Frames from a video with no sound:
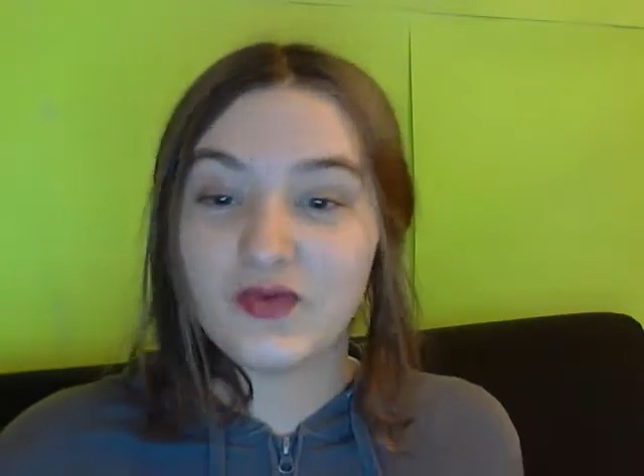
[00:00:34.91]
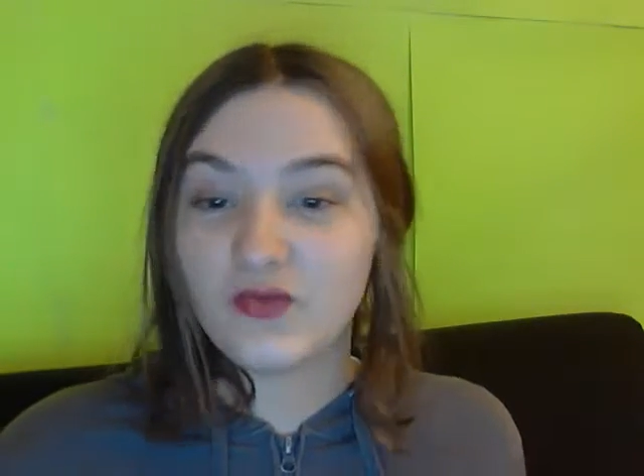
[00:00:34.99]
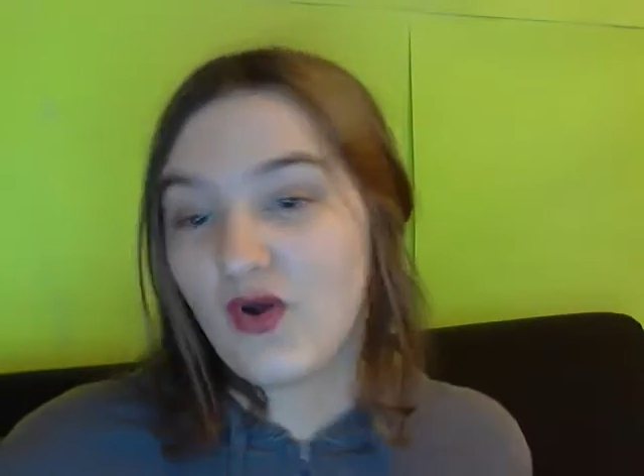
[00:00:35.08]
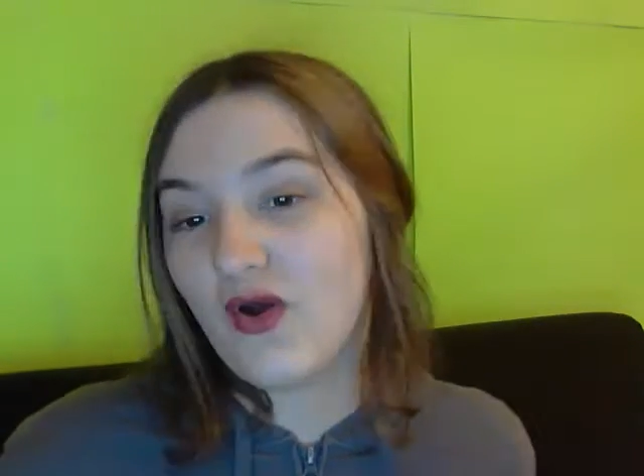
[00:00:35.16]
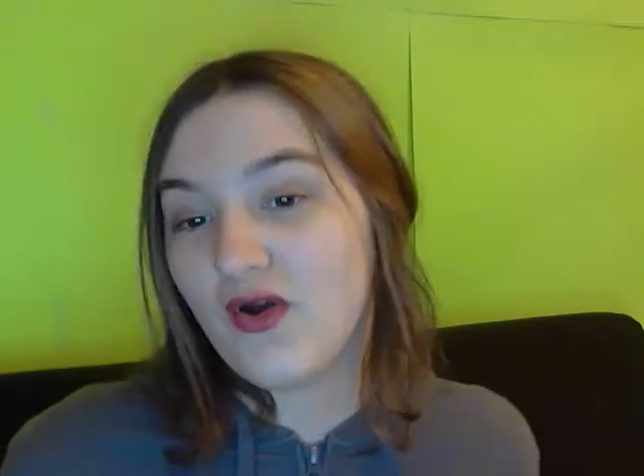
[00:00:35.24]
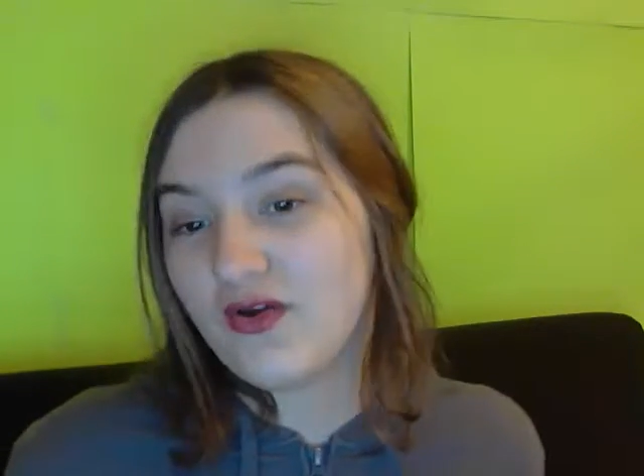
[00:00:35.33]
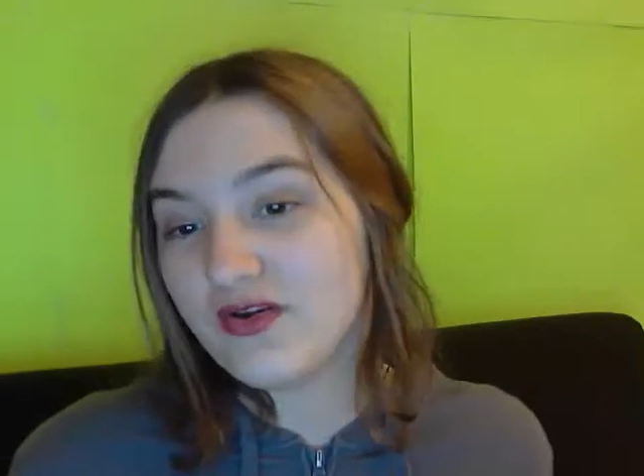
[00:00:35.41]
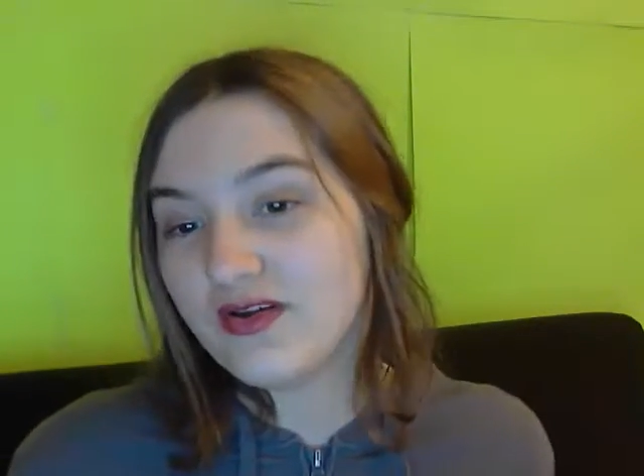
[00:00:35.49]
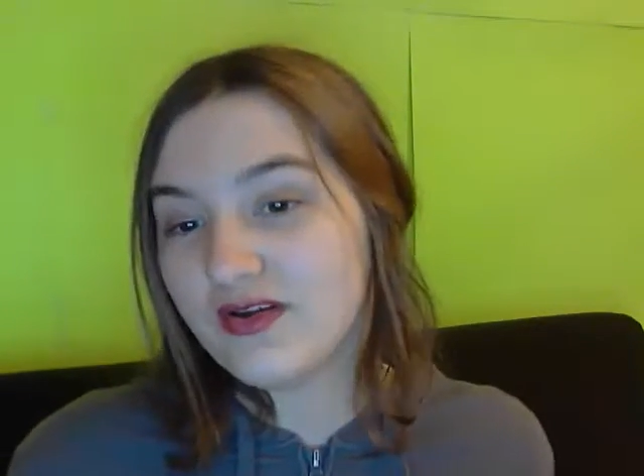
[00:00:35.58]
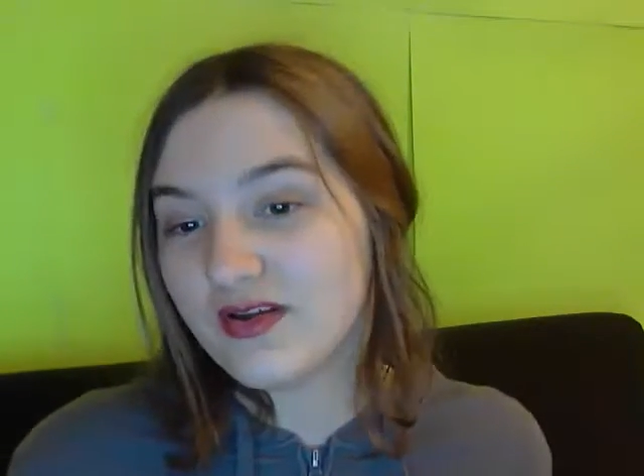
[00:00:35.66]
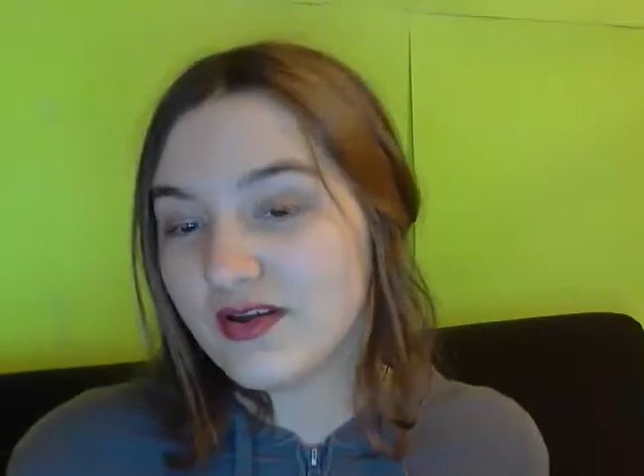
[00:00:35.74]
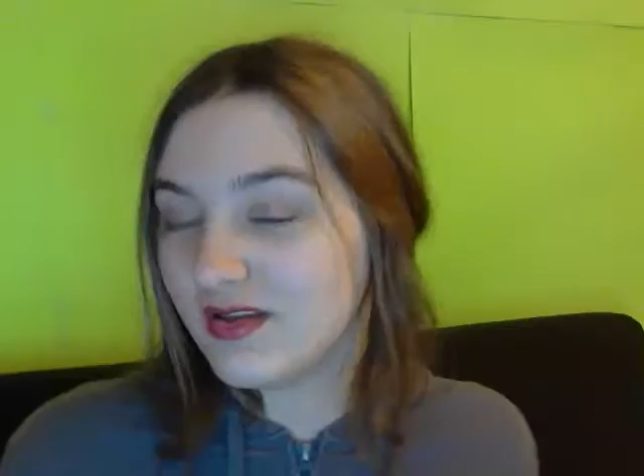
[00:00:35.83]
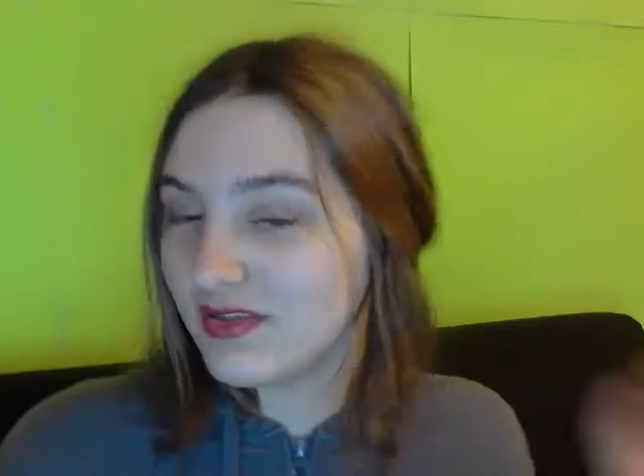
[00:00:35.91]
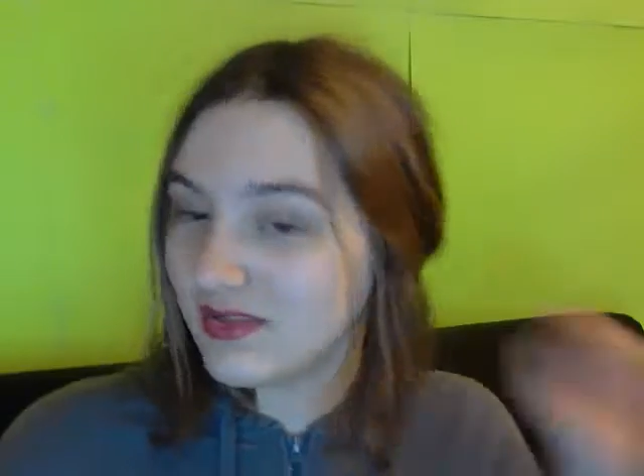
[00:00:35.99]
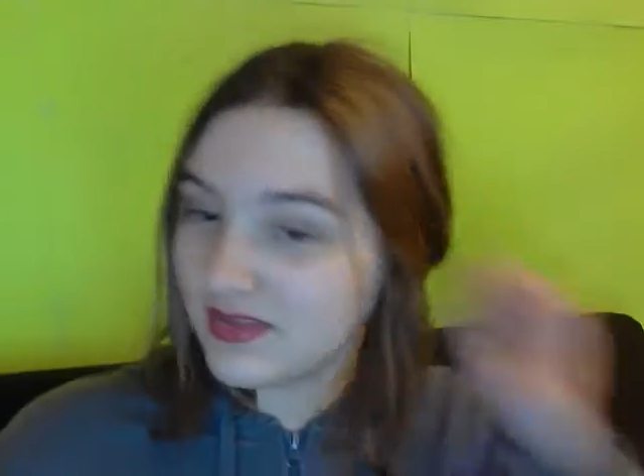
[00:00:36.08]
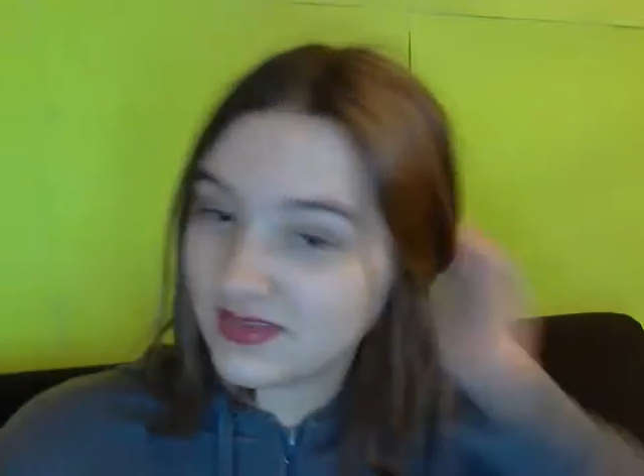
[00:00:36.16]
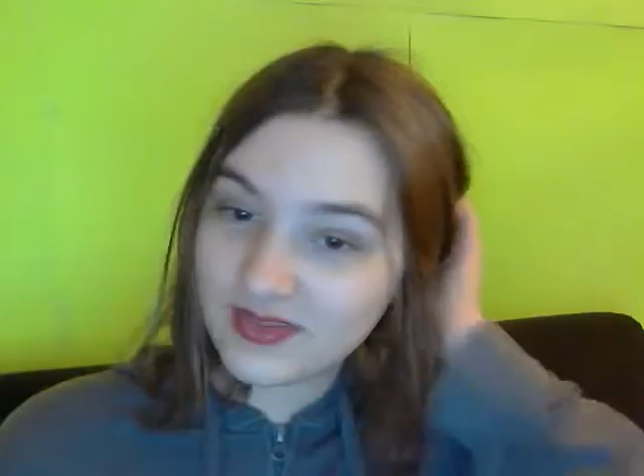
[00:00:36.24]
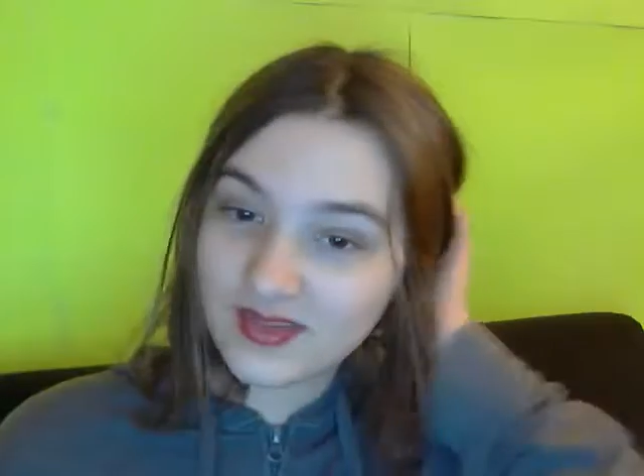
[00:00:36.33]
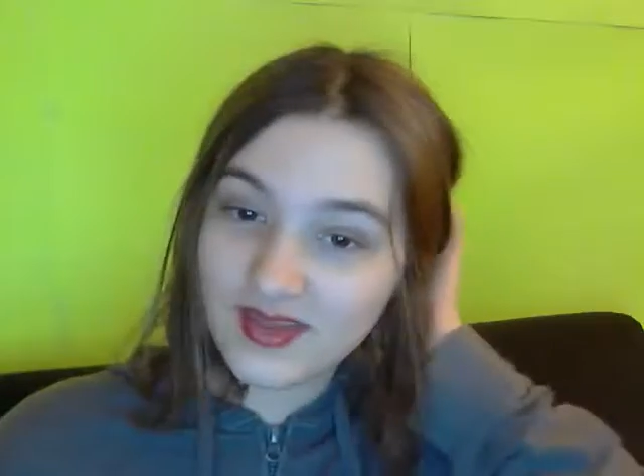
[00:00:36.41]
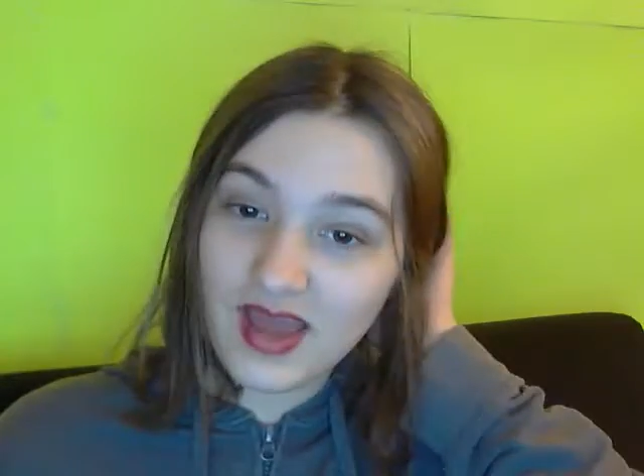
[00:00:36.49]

wrong because